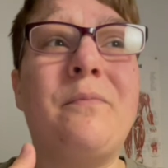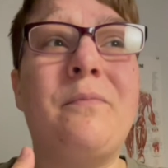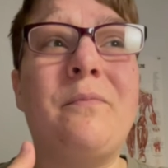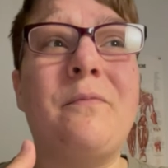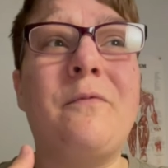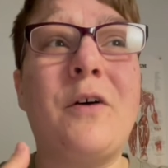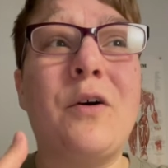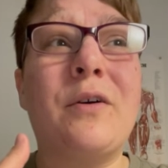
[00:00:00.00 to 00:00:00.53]

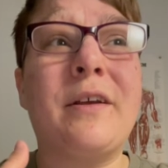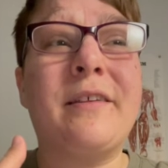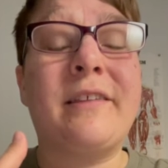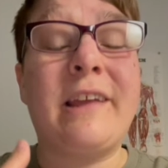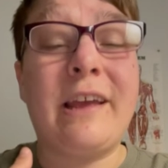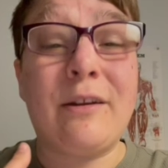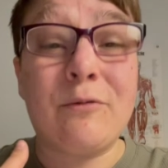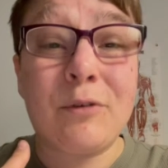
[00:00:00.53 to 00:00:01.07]
focused
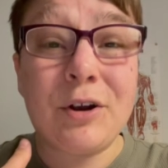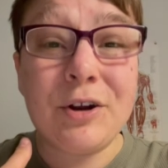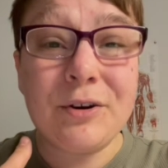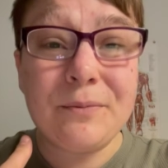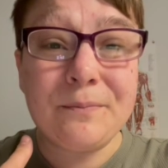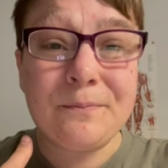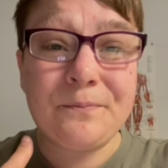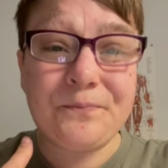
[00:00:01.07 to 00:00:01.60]
inward
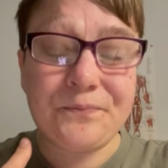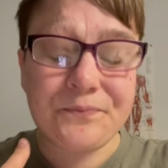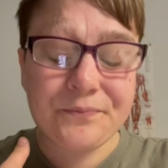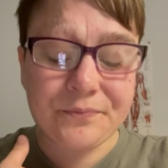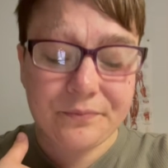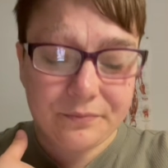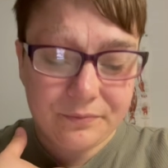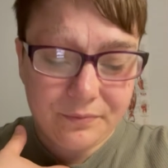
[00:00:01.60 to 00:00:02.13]

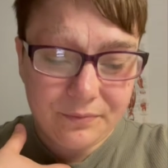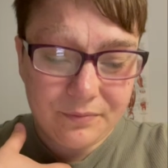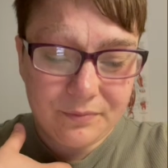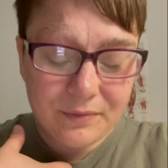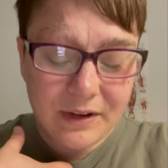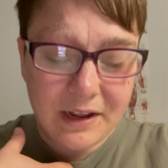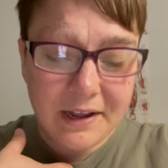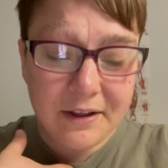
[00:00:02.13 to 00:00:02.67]

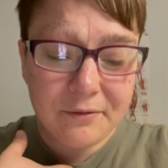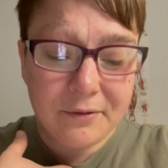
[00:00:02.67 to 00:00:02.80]
can